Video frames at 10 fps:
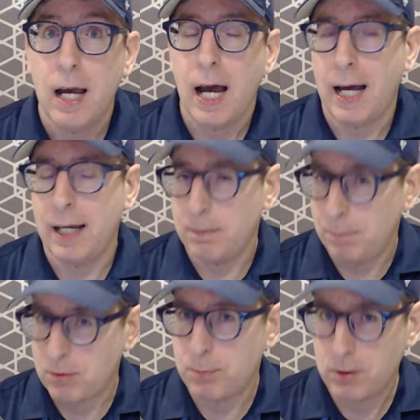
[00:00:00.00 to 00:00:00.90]
And
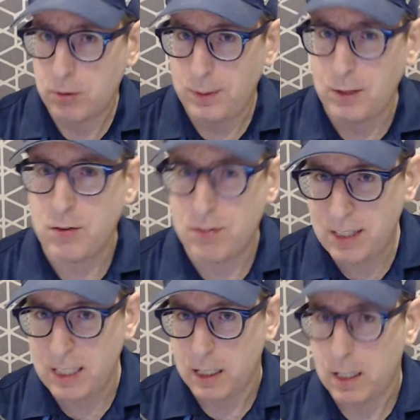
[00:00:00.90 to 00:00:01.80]
especially when you
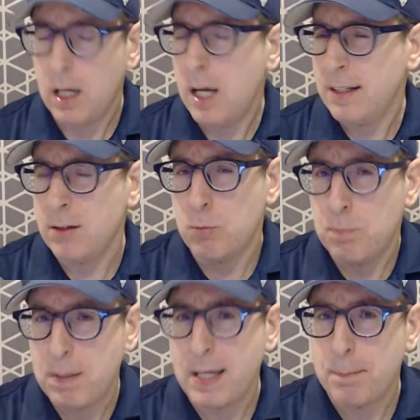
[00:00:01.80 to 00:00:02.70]
see these
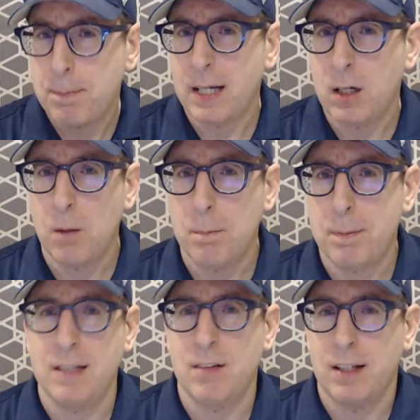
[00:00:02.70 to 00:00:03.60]
big
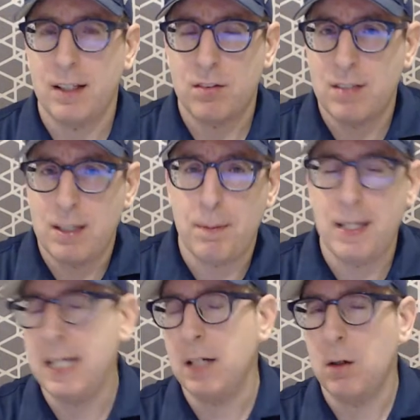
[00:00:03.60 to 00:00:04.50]
companies like
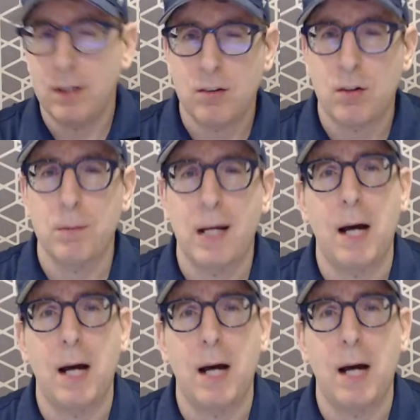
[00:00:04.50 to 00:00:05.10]
CP and all these companies,